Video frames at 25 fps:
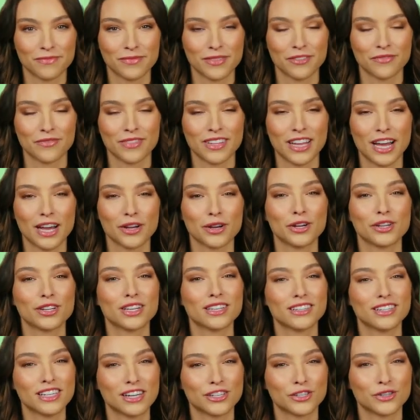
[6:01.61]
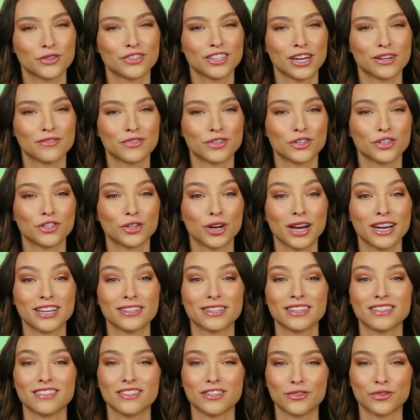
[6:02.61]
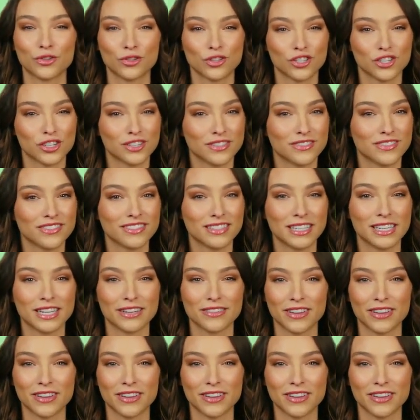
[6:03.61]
If the error continues after trying these solutions,